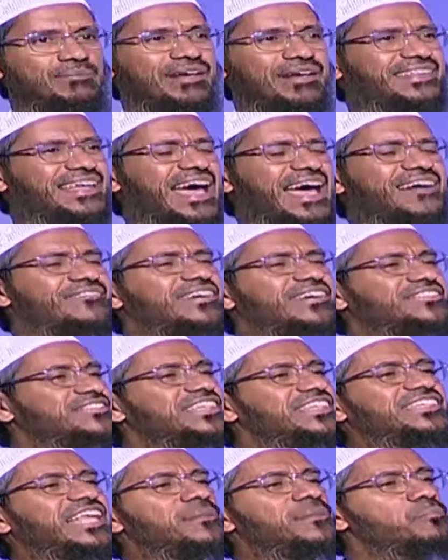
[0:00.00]
Brother, I haven't
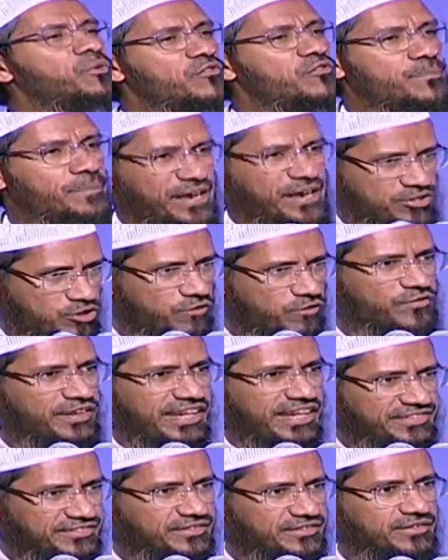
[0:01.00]
seen that movie, Passion of
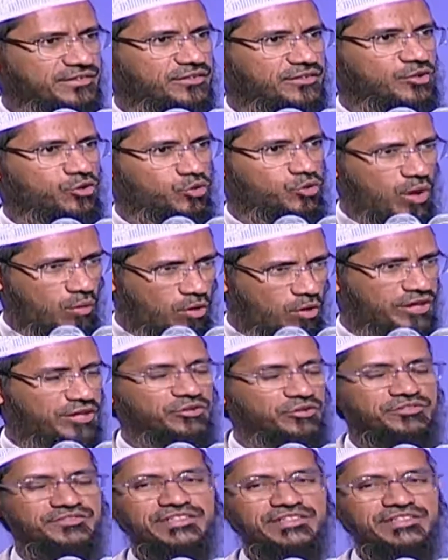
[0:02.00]
Christ, though I wanted to